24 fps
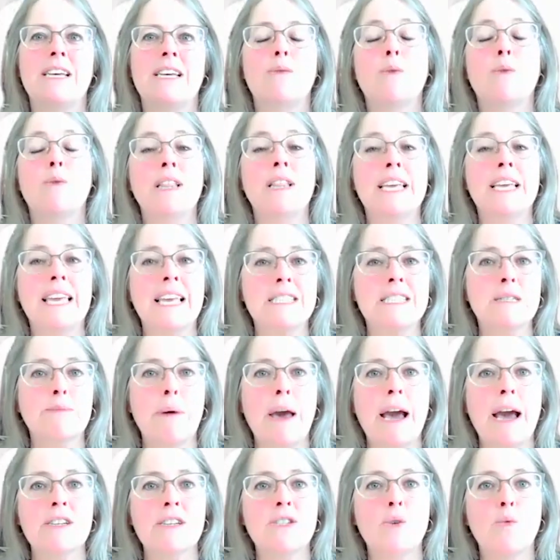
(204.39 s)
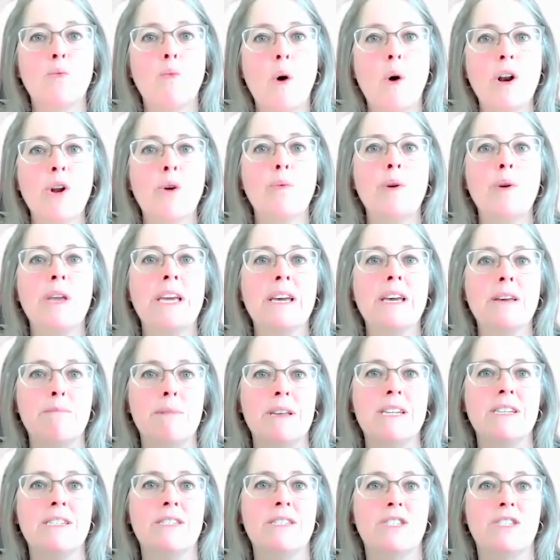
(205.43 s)
Well, it gets back to what are we
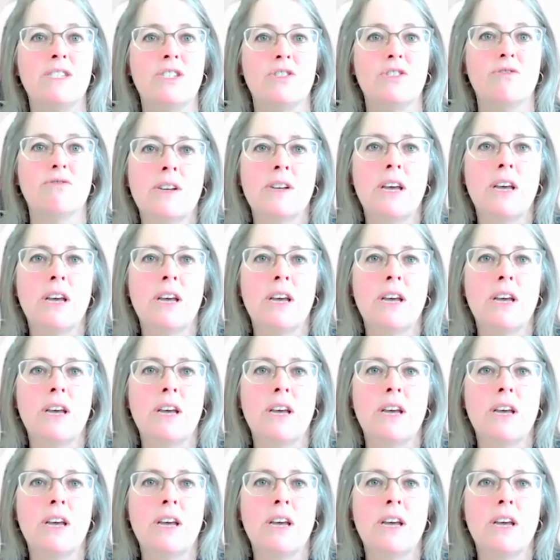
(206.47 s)
committed to?